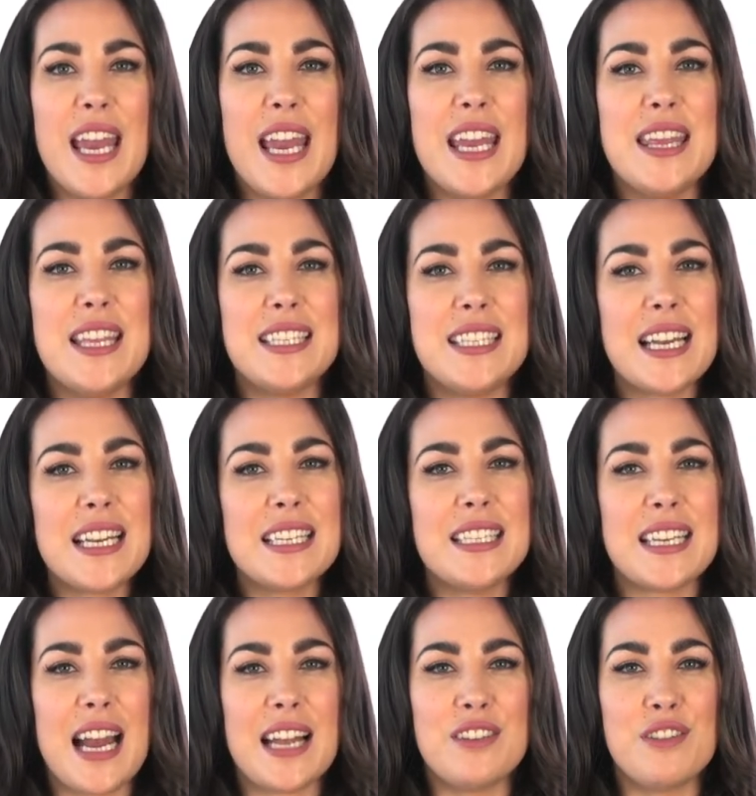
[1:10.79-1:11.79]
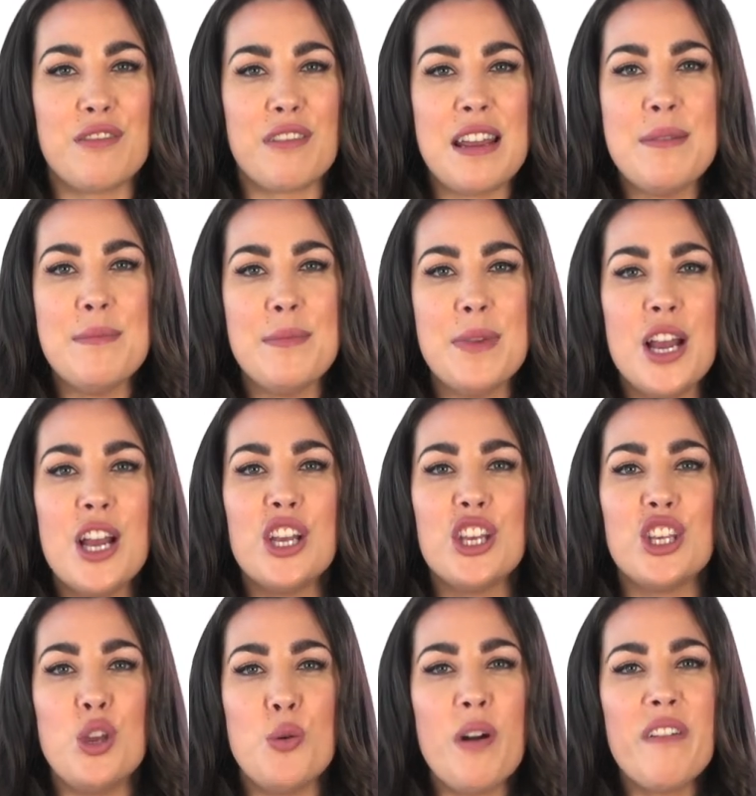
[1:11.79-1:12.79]
In the second category,
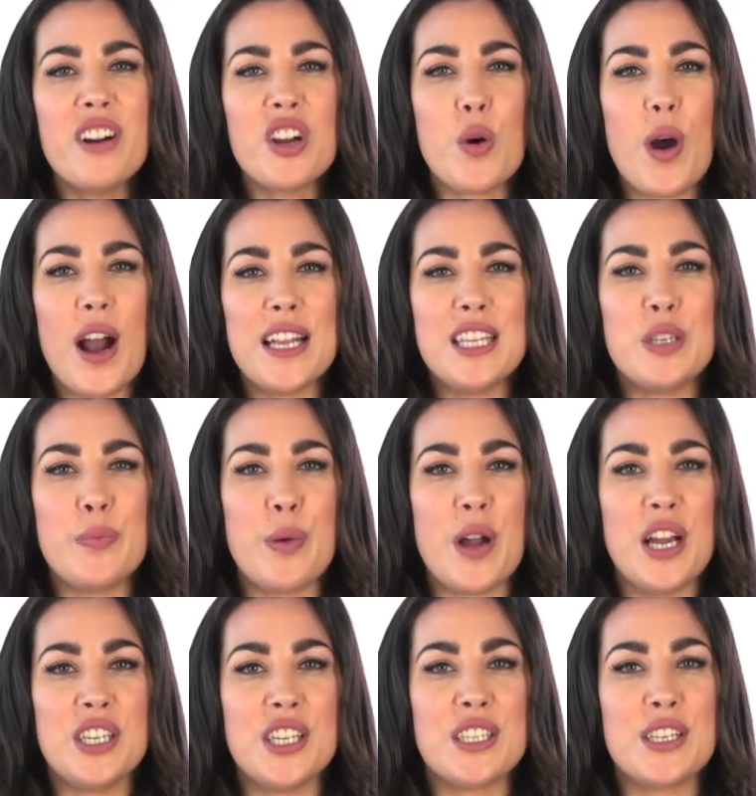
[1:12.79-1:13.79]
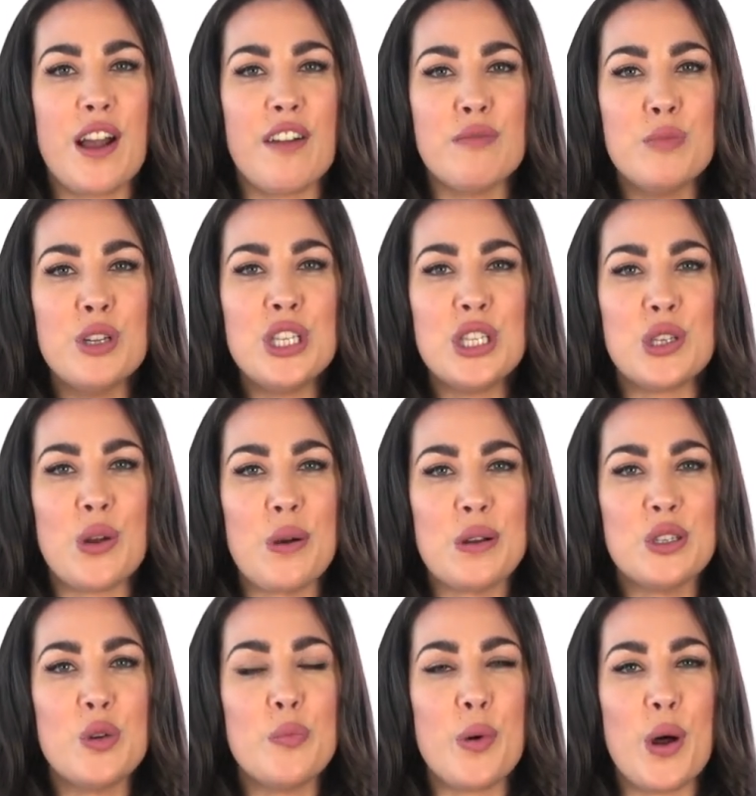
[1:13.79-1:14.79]
you are required to purchase government
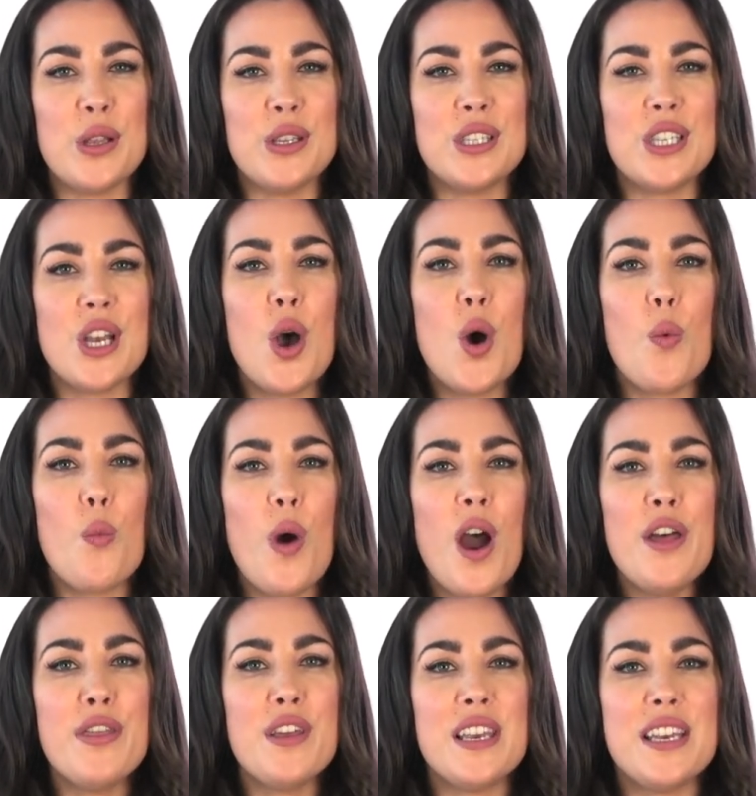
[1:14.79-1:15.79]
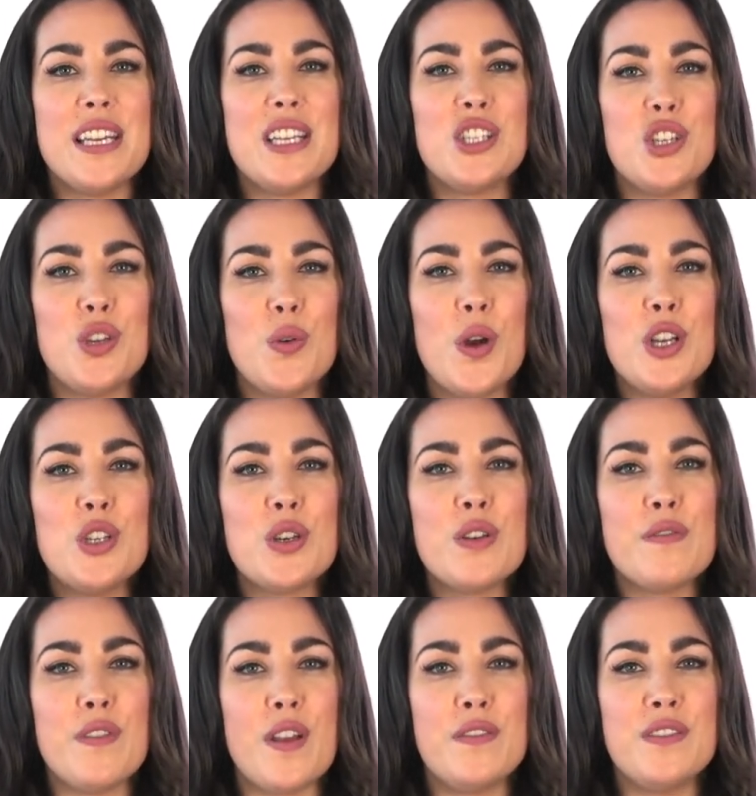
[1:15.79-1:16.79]
stocks or bonds worth at least
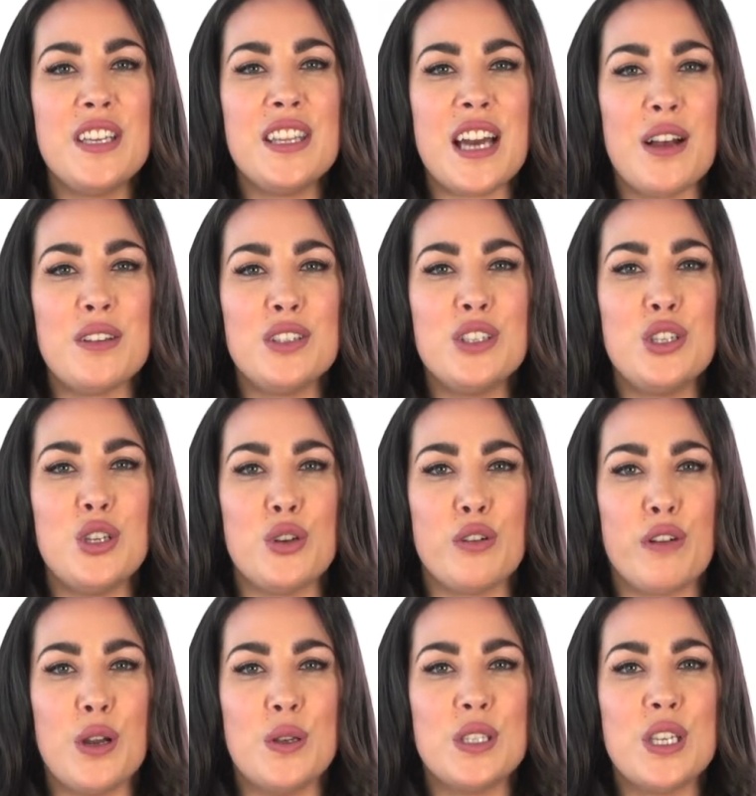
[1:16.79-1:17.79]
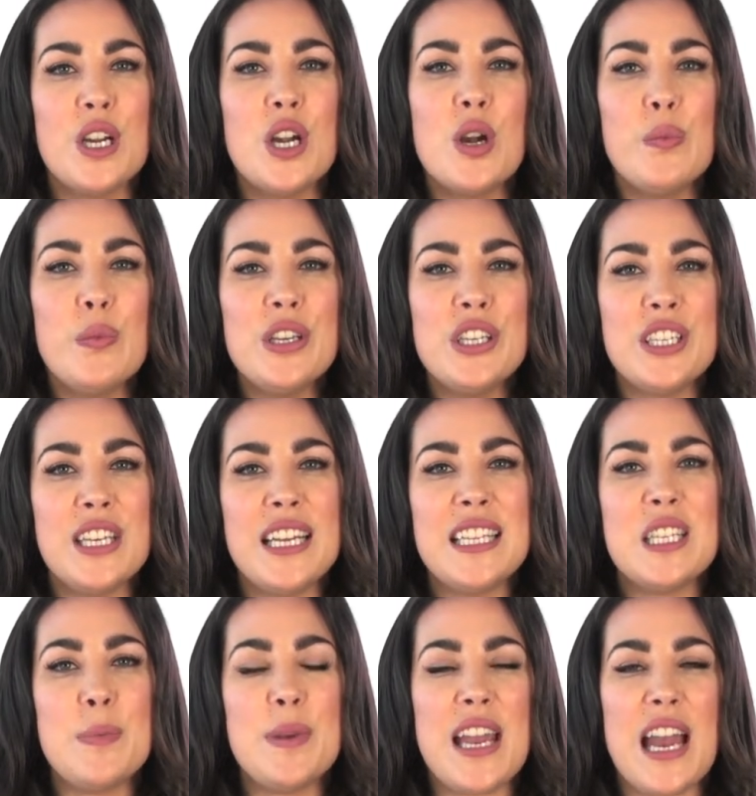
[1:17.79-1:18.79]
€250,000, which need
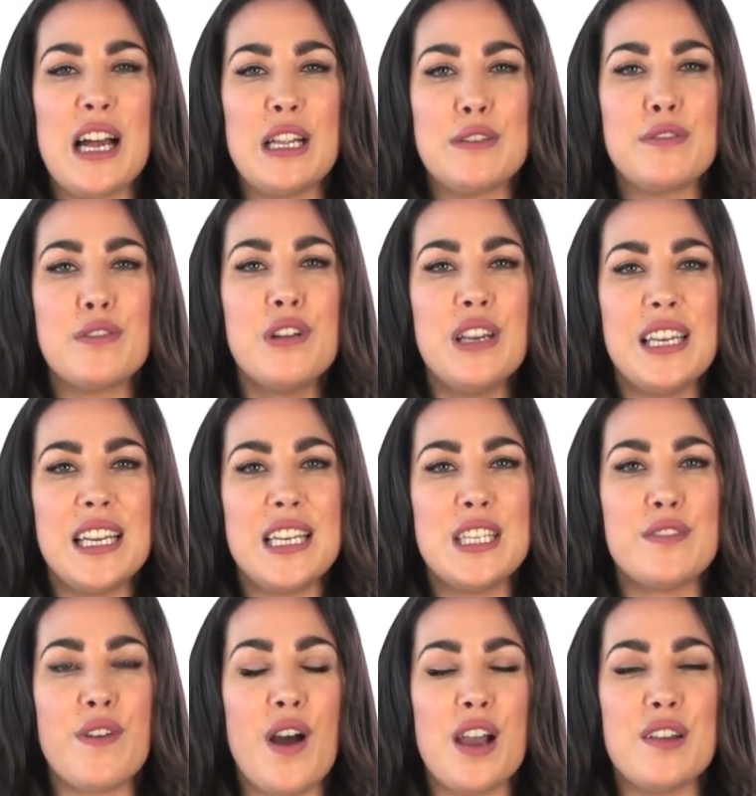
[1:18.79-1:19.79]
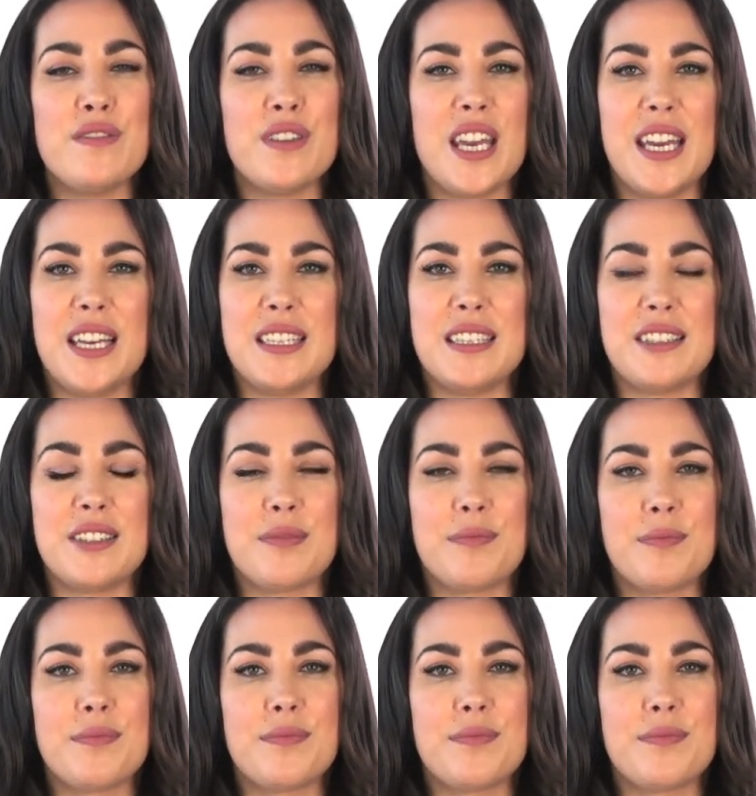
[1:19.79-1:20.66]
to be held for at least 5 years.